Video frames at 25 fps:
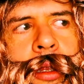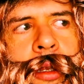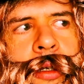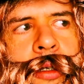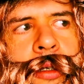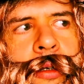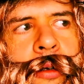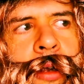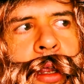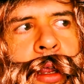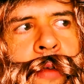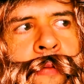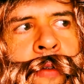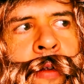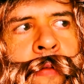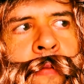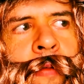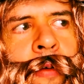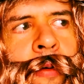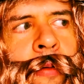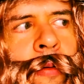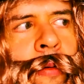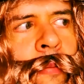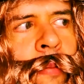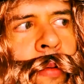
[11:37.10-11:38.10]
So even if
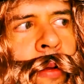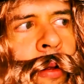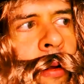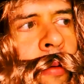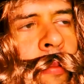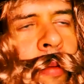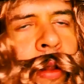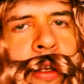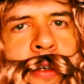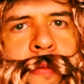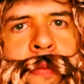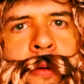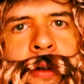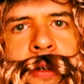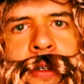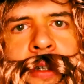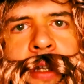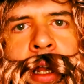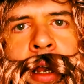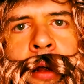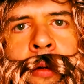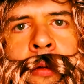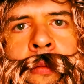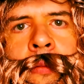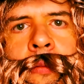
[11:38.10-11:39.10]
the whole place burns
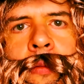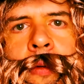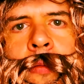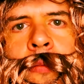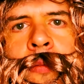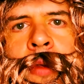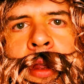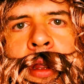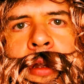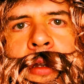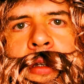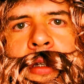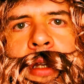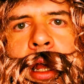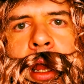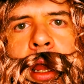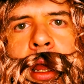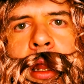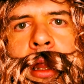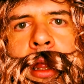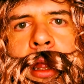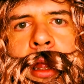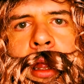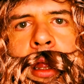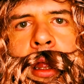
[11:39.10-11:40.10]
down with me
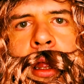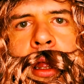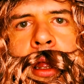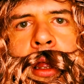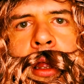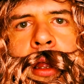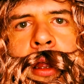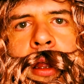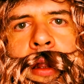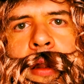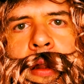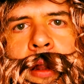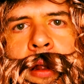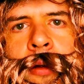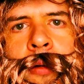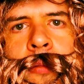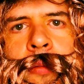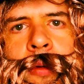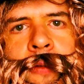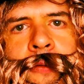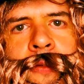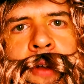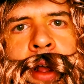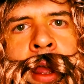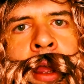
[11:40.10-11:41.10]
inside, they'll
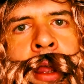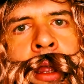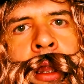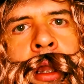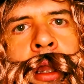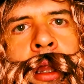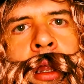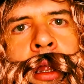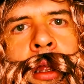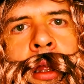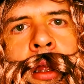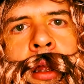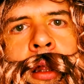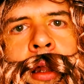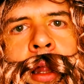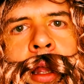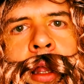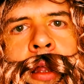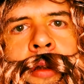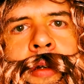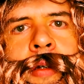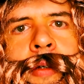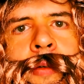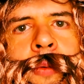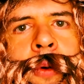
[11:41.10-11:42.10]
be fine. They
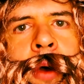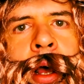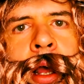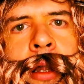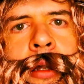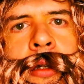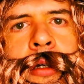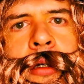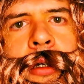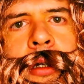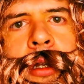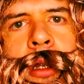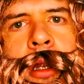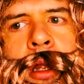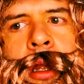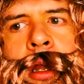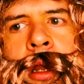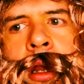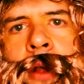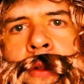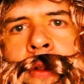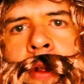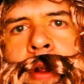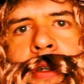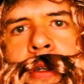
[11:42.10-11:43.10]
can just watch."
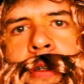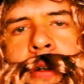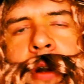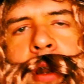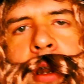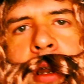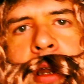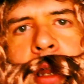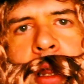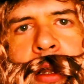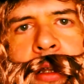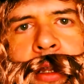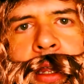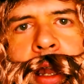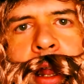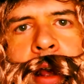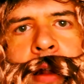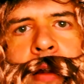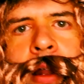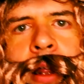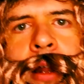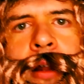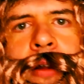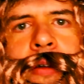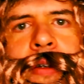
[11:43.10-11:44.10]
And they started to get
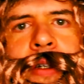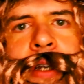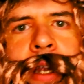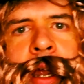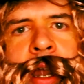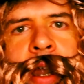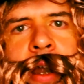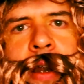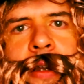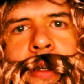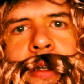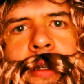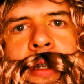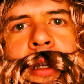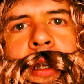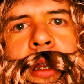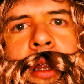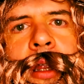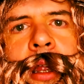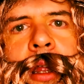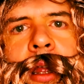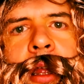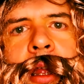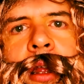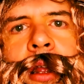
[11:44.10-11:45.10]
out the old chairs,
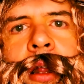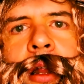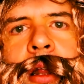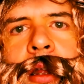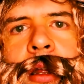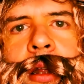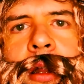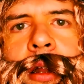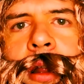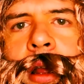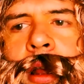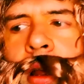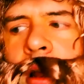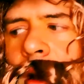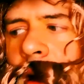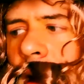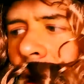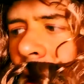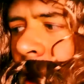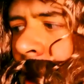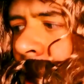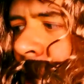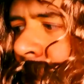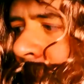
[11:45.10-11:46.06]
and